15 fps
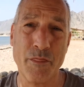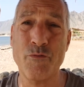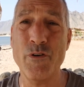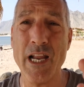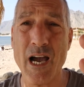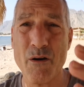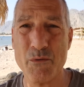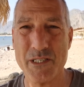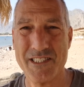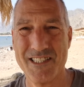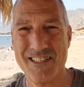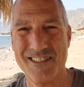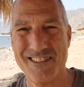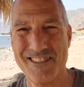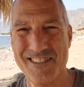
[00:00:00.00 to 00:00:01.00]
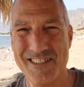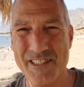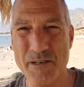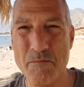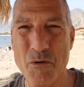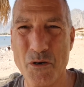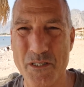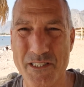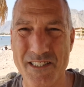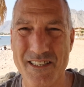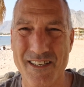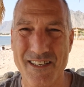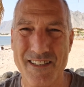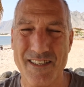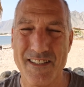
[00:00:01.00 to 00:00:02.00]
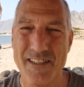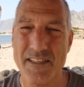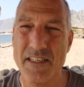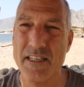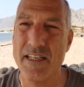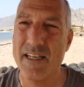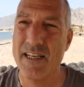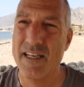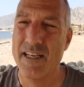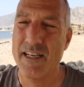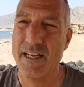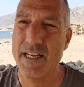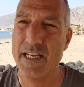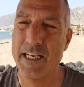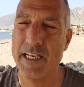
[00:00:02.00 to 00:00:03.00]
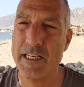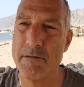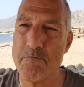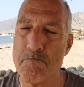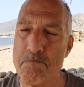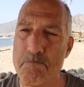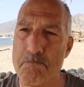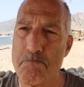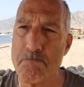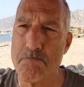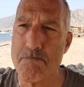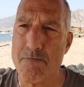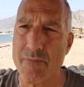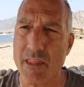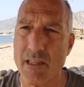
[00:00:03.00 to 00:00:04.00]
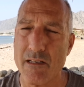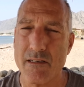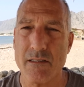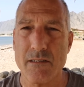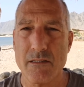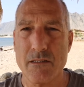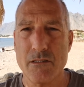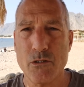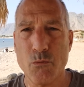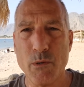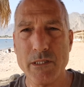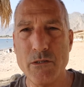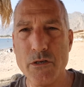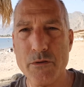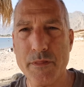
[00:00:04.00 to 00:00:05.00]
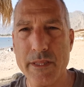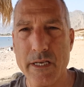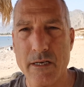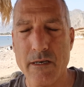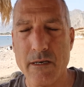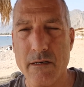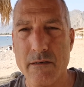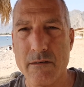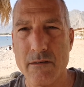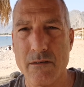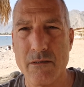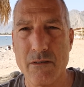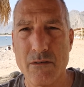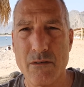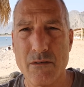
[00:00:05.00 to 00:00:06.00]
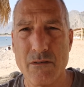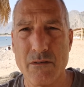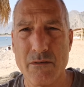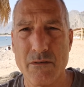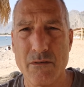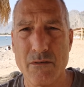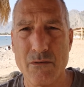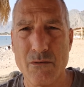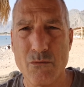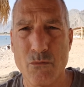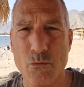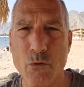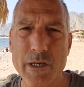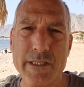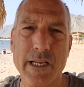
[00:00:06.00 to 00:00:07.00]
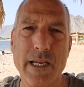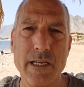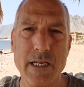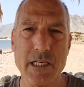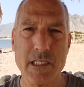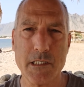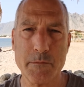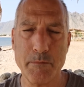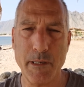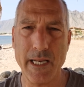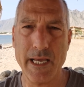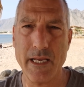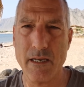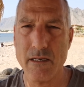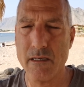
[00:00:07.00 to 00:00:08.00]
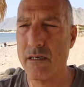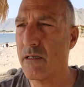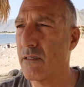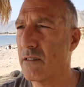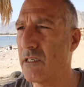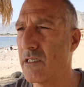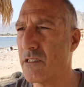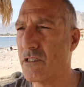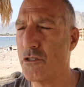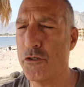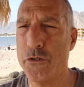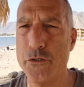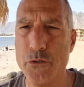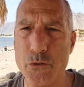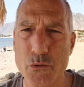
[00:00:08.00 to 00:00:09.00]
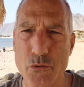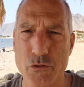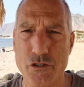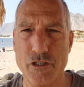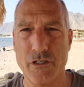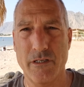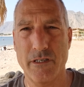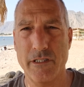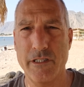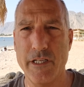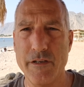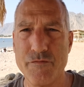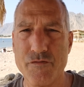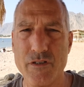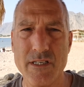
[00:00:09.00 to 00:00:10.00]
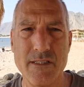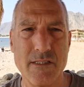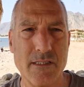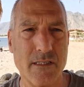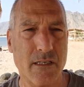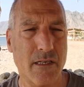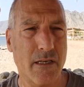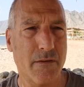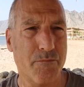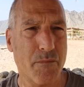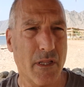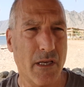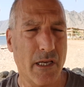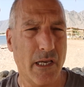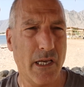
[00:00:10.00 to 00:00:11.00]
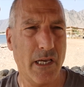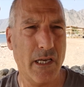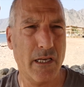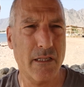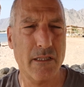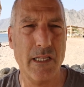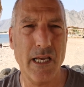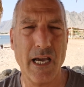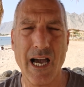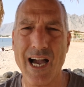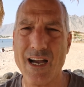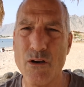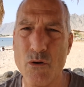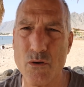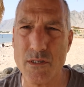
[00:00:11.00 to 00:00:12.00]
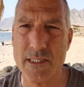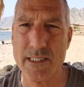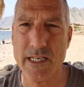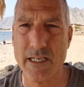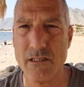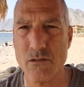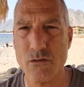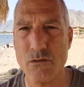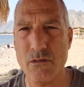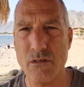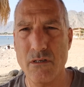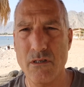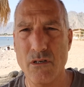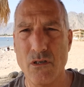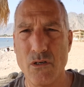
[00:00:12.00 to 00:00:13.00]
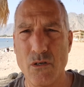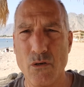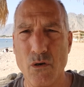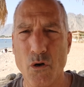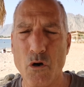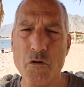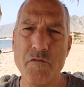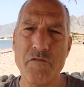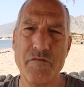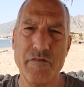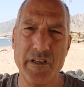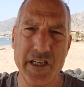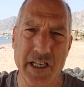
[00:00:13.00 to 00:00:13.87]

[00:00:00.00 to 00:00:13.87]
3 hours, the most. So what do you think? What can explain this huge difference in the agro sector of